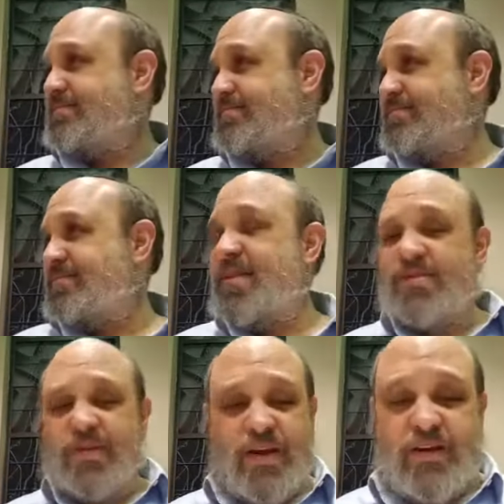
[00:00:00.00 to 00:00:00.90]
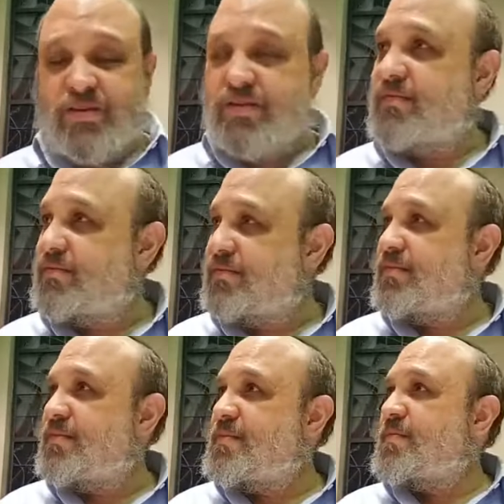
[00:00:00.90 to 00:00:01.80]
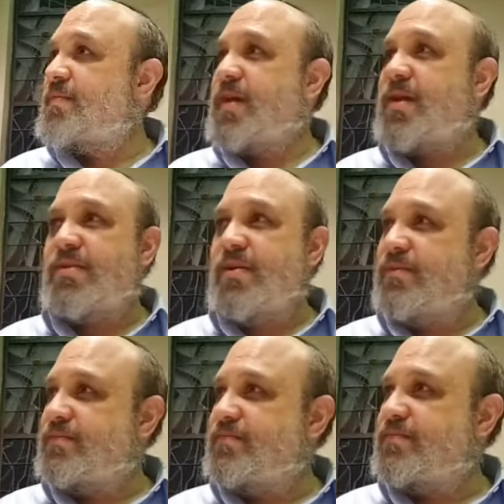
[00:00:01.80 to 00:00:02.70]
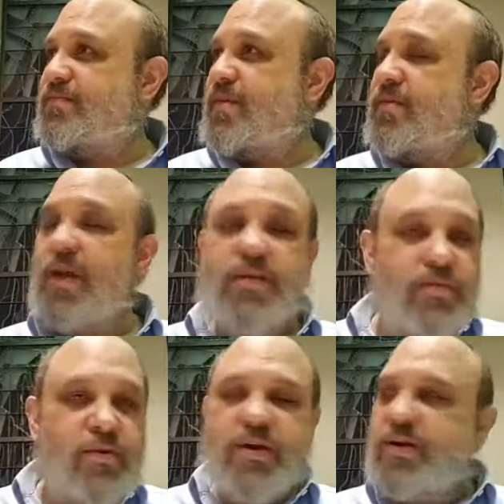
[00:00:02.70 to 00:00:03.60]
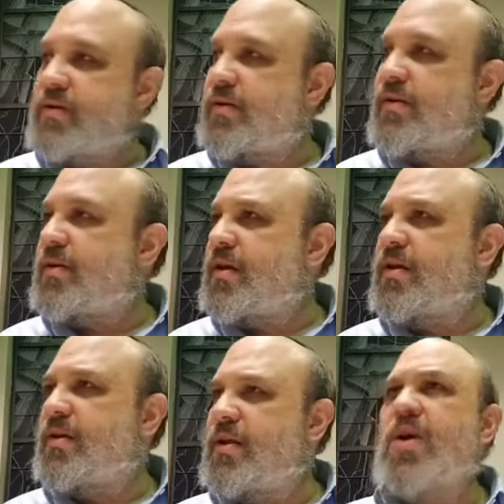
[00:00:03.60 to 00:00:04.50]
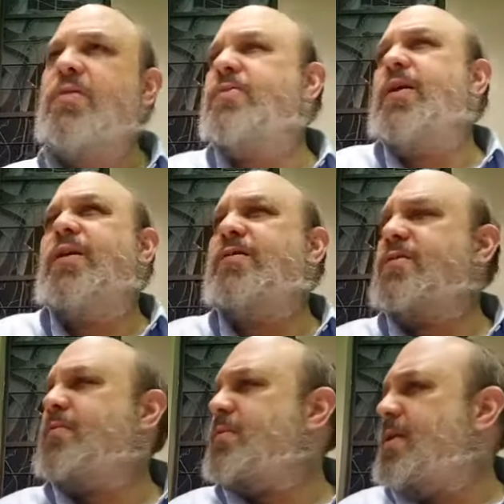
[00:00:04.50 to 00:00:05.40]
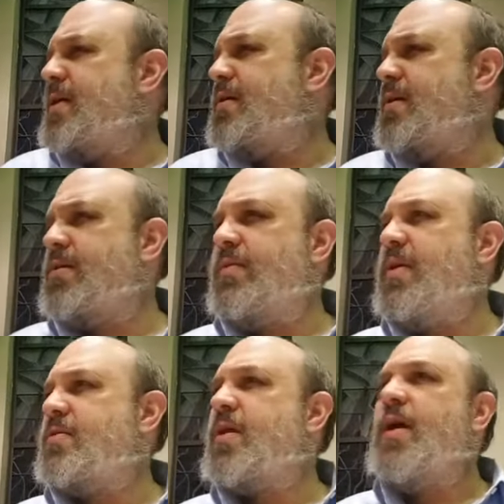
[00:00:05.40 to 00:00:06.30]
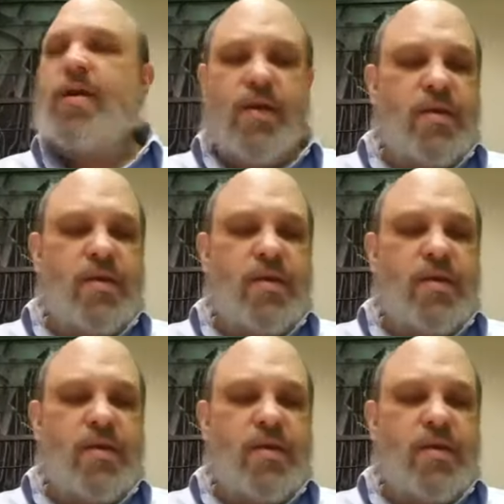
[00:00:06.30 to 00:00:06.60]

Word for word: what three years that's all that's all three four years you know uh, uh, no three years no, no, three years. Hmm.